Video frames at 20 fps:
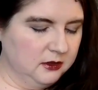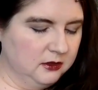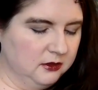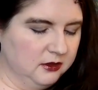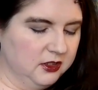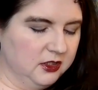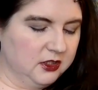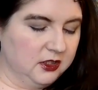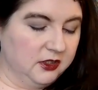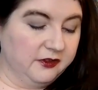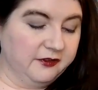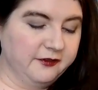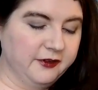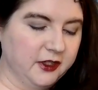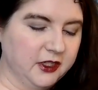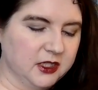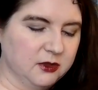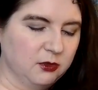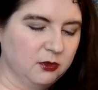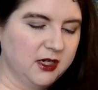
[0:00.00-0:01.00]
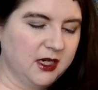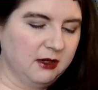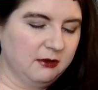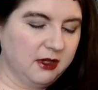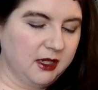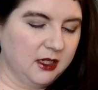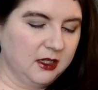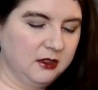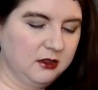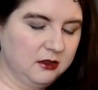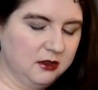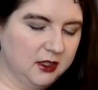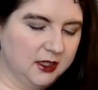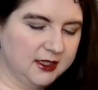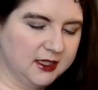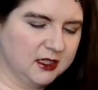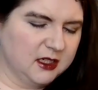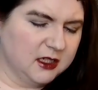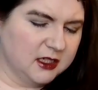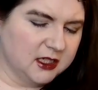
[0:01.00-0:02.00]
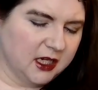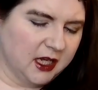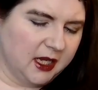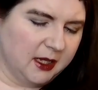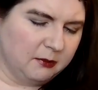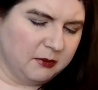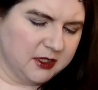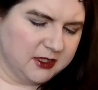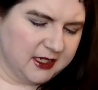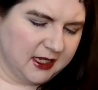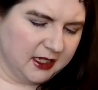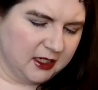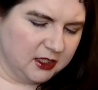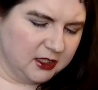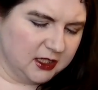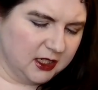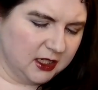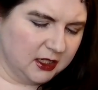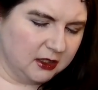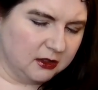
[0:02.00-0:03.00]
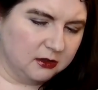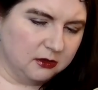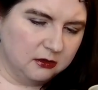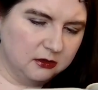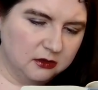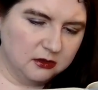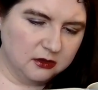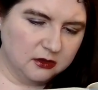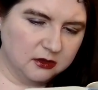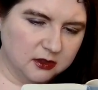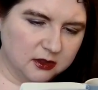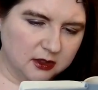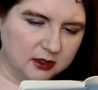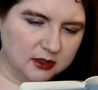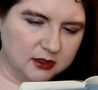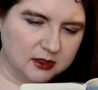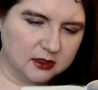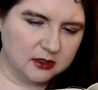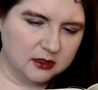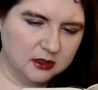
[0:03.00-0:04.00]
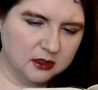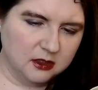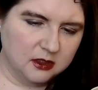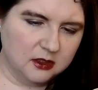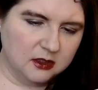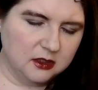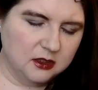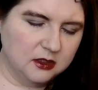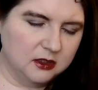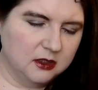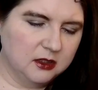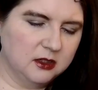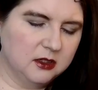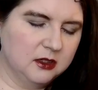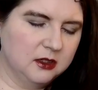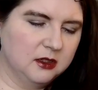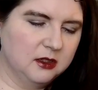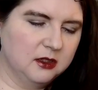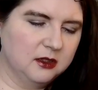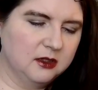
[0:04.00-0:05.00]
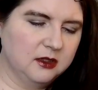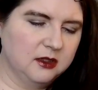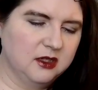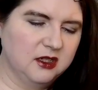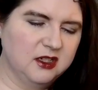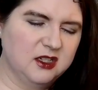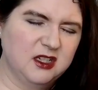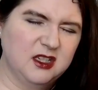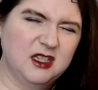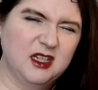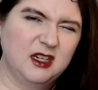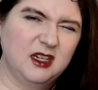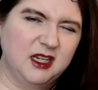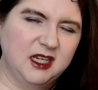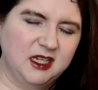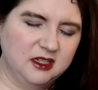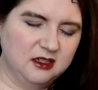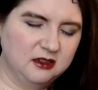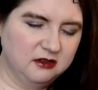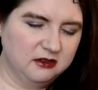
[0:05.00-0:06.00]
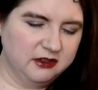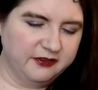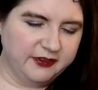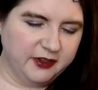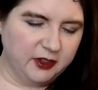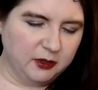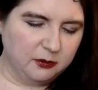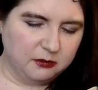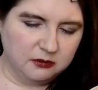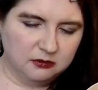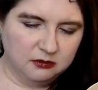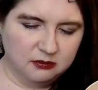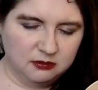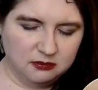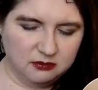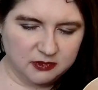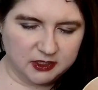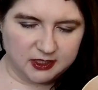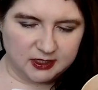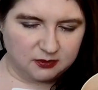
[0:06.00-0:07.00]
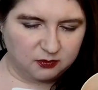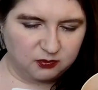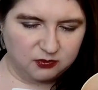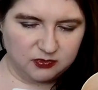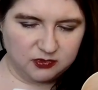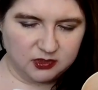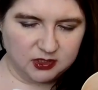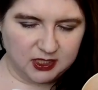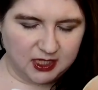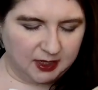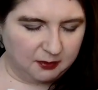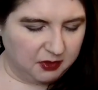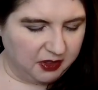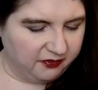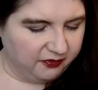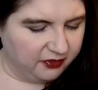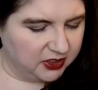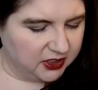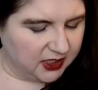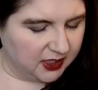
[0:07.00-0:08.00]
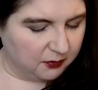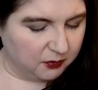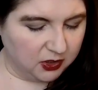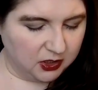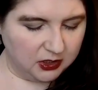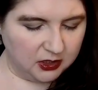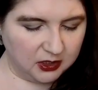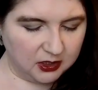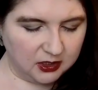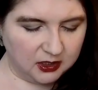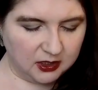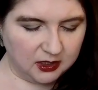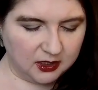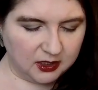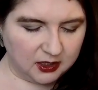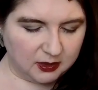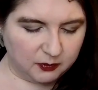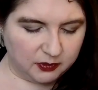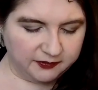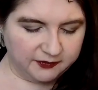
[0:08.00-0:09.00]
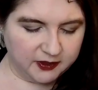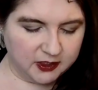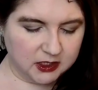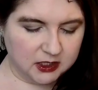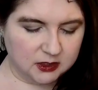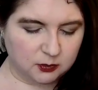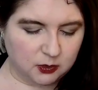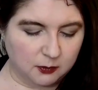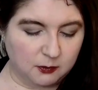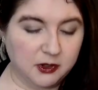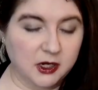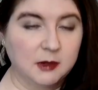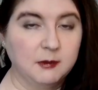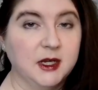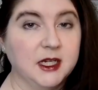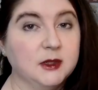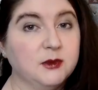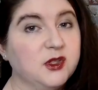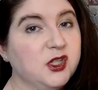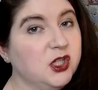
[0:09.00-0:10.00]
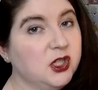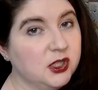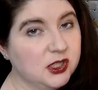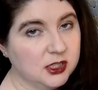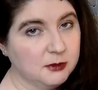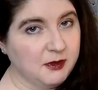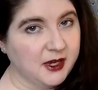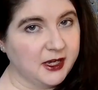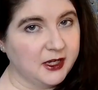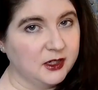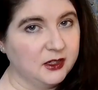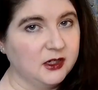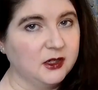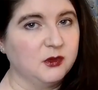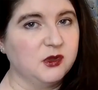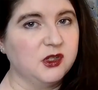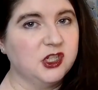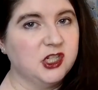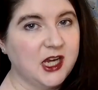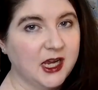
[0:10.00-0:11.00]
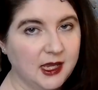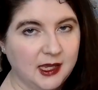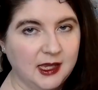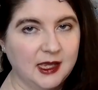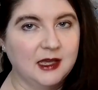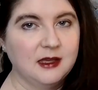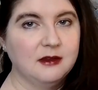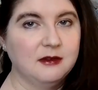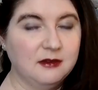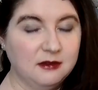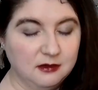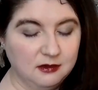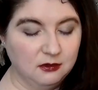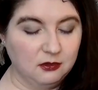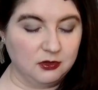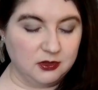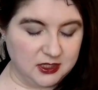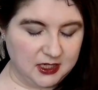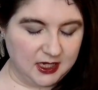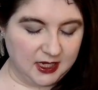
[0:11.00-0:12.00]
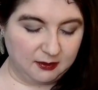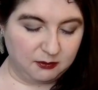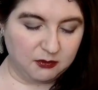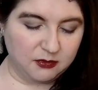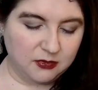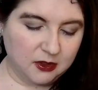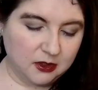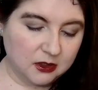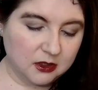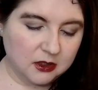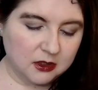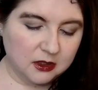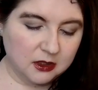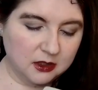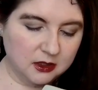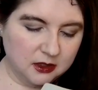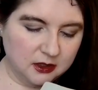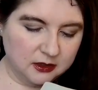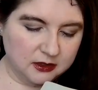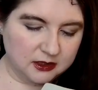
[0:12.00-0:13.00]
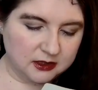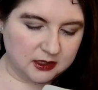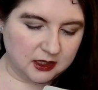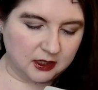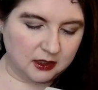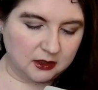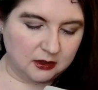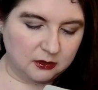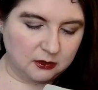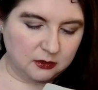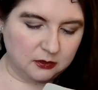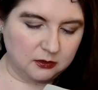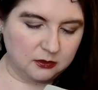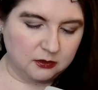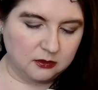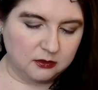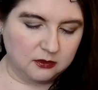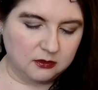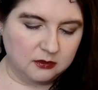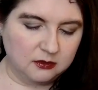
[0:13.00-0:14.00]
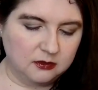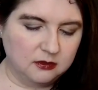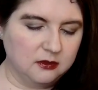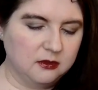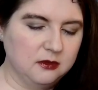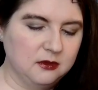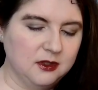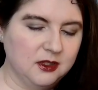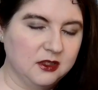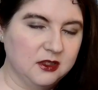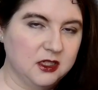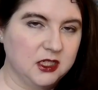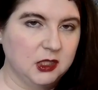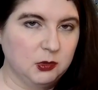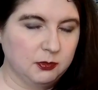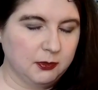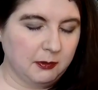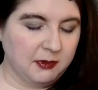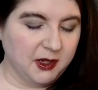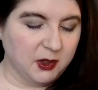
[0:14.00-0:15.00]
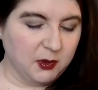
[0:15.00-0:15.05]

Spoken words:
to do the first one anyway. I didn't time the second two because there's just no need to film to time every time. But the first one, bear in mind I was new to the pattern, I was checking it all the time, so the other two were probably